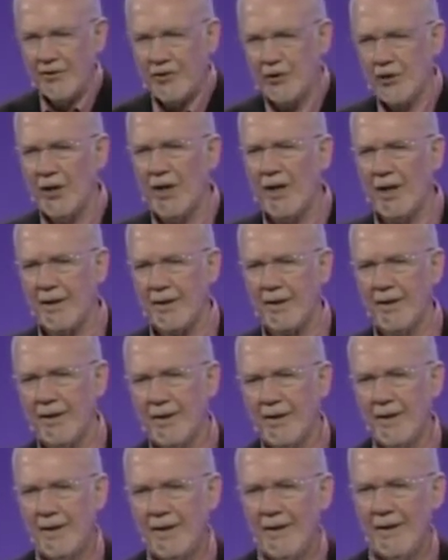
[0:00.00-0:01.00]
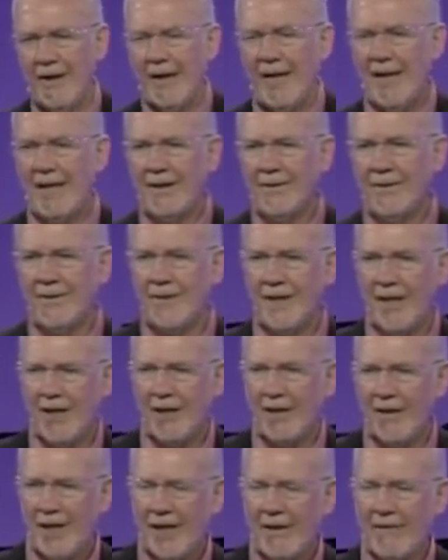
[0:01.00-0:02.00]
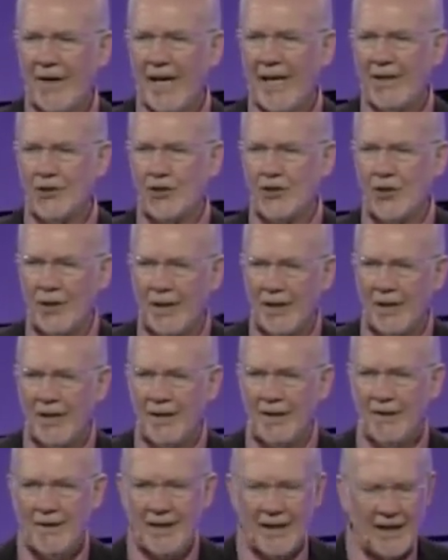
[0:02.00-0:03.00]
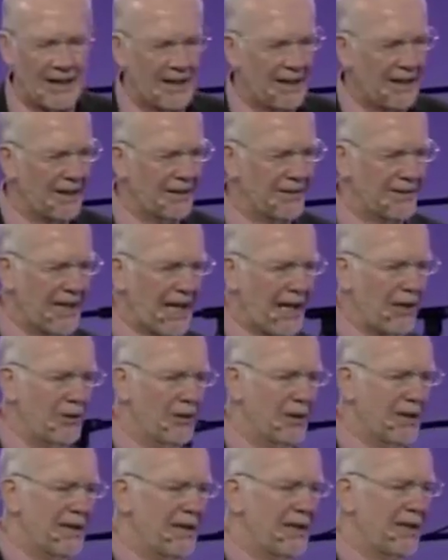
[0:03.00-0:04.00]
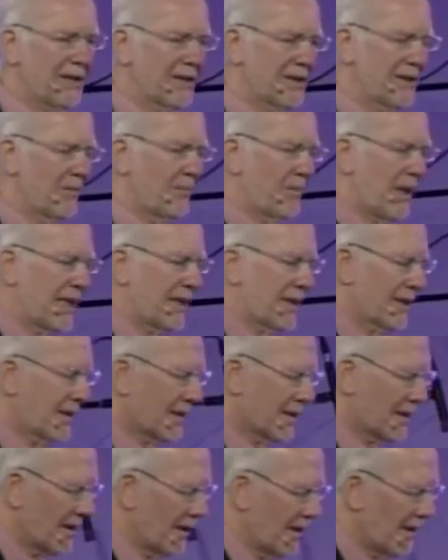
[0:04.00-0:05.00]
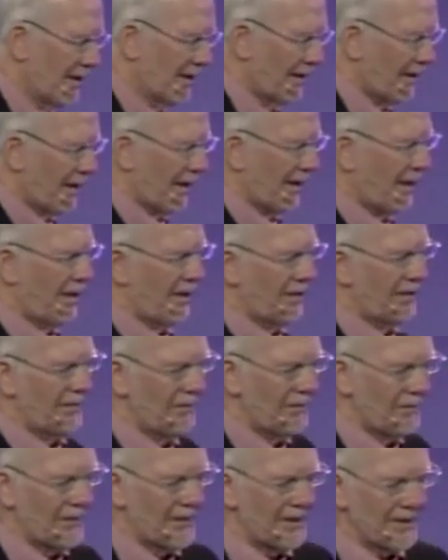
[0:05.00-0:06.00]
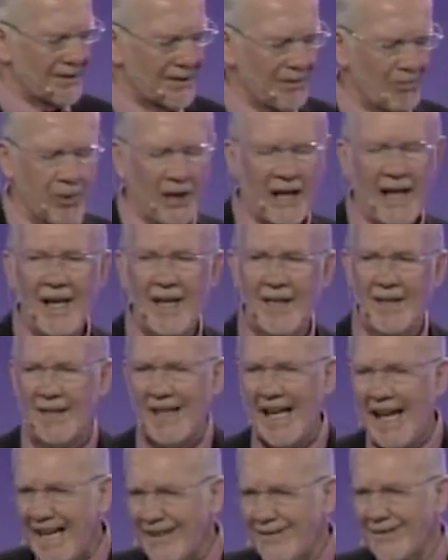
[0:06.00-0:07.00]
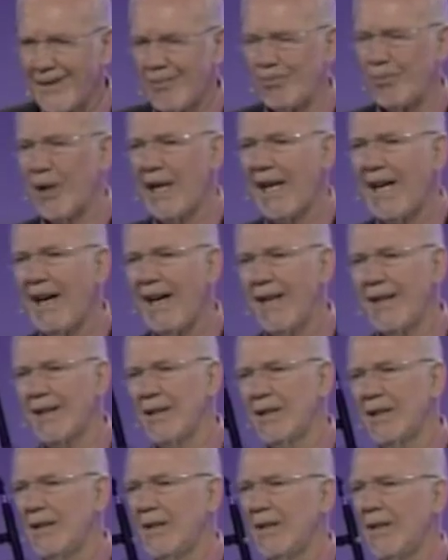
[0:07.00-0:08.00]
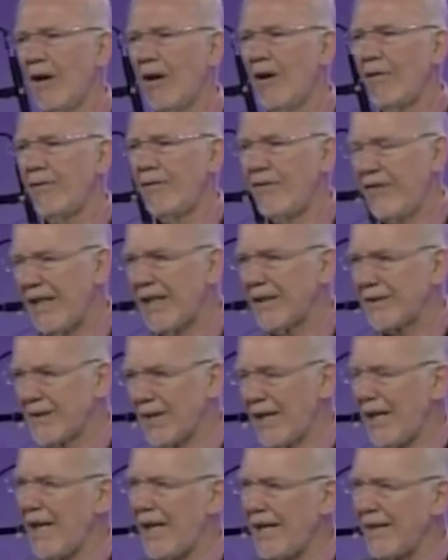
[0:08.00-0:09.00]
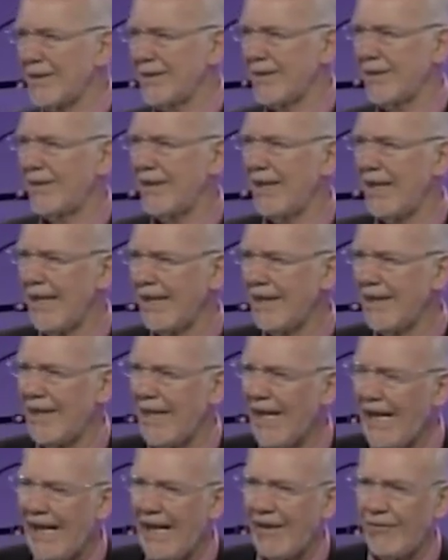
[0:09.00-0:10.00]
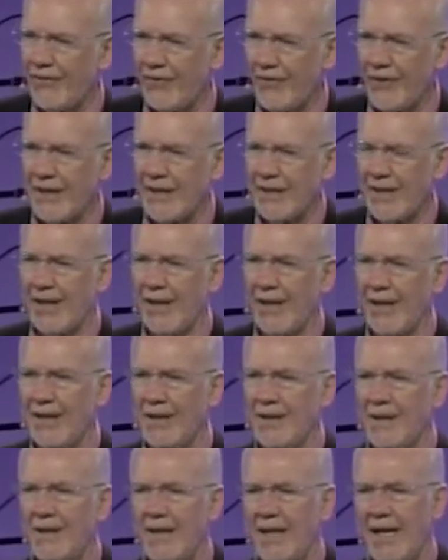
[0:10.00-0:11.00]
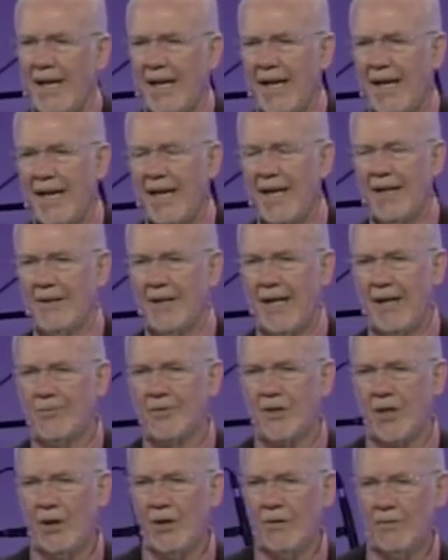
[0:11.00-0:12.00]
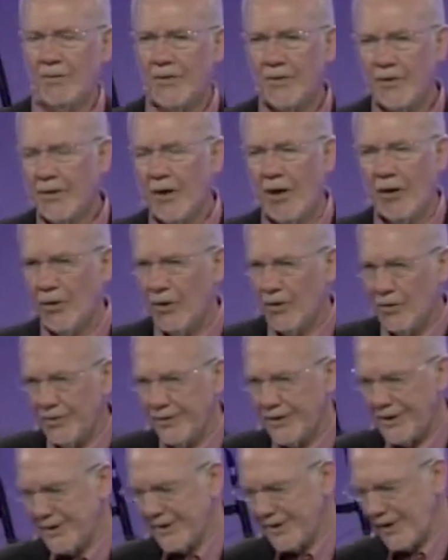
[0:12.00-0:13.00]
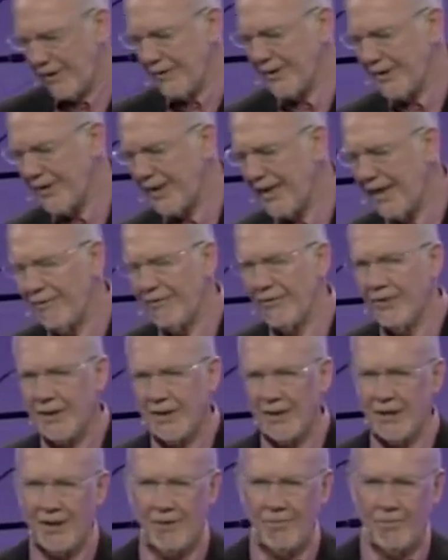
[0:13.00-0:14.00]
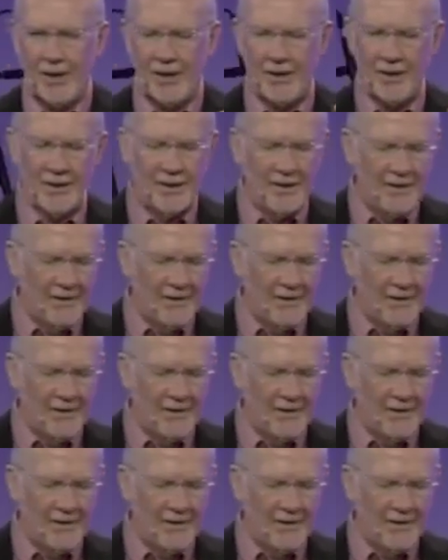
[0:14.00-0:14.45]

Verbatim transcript: truck. And eventually, now he is the biggest supplier and applier of fertilizer in Africa. I'm talking not only southern Africa, but